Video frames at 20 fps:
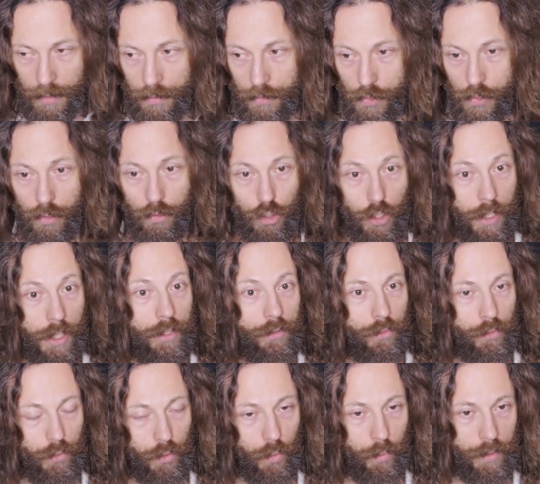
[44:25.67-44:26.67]
So she had
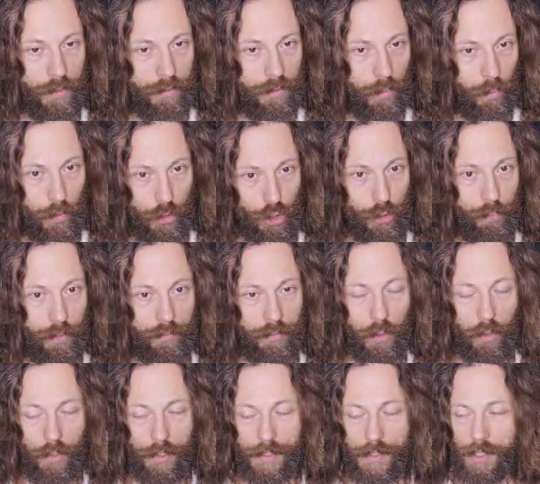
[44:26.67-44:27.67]
to do with the worship of the
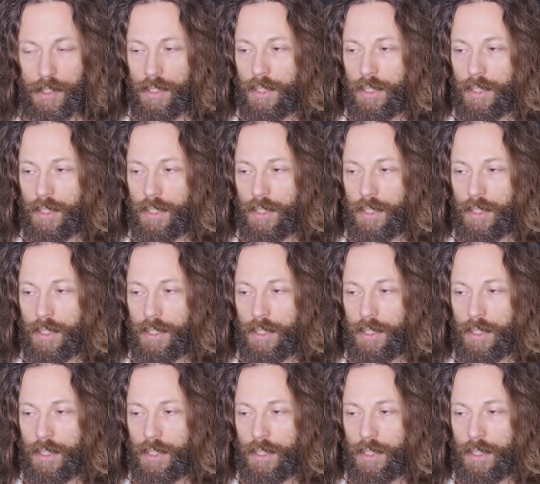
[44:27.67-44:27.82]
horse,